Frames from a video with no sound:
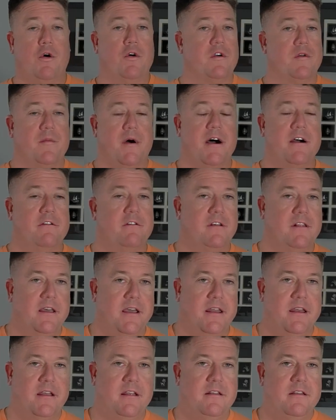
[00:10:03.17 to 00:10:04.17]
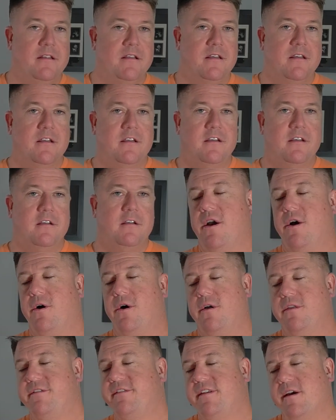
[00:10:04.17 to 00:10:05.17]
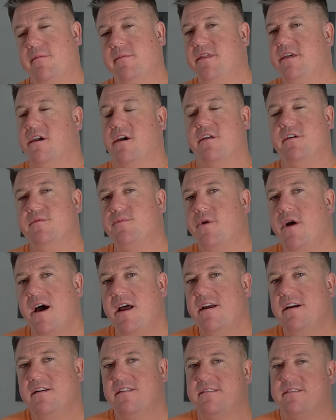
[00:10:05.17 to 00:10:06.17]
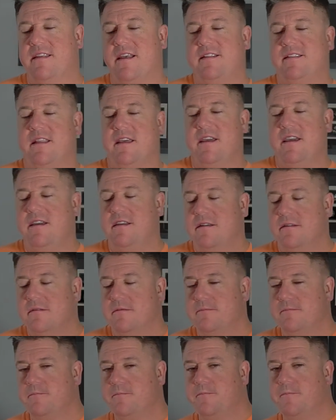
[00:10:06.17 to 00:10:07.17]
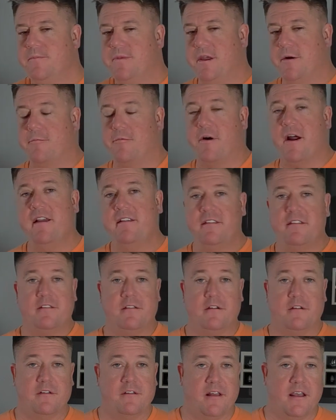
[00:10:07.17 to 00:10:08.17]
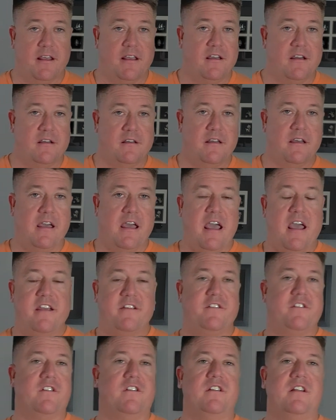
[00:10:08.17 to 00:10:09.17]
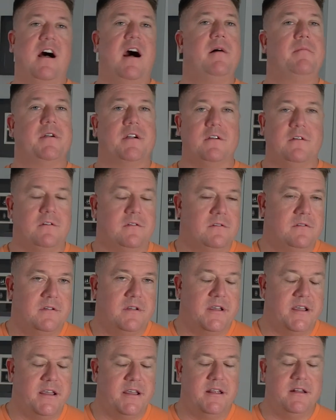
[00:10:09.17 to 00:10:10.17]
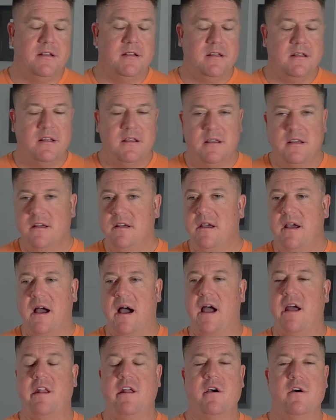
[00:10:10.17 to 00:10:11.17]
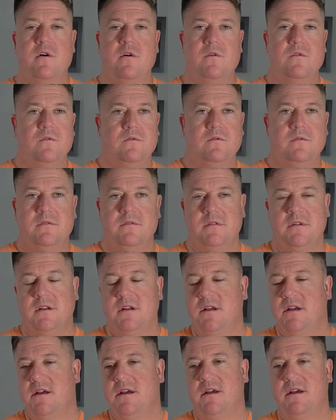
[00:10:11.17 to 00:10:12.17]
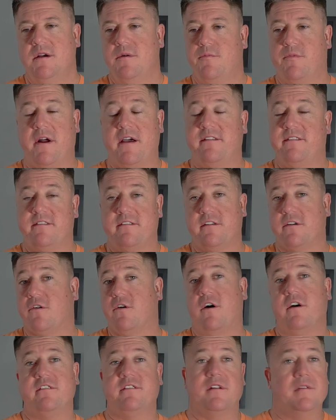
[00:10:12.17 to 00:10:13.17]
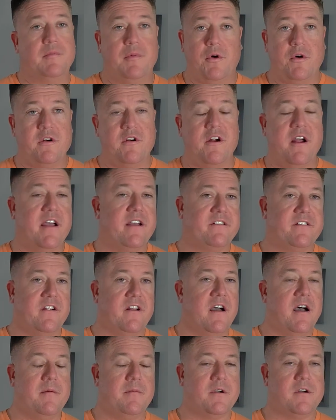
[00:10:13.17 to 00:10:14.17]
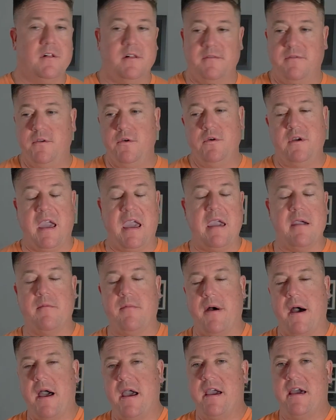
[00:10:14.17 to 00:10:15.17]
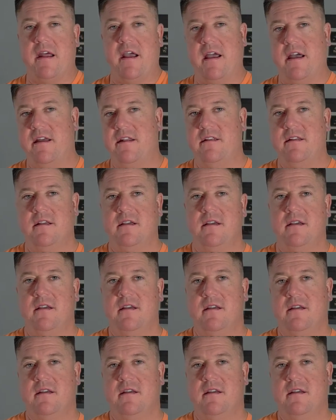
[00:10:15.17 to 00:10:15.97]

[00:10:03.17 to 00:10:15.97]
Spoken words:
Pokemon related. On some of the other products that their prices are like astronomical. And I know prices across the board are astronomical. If you can't buy it at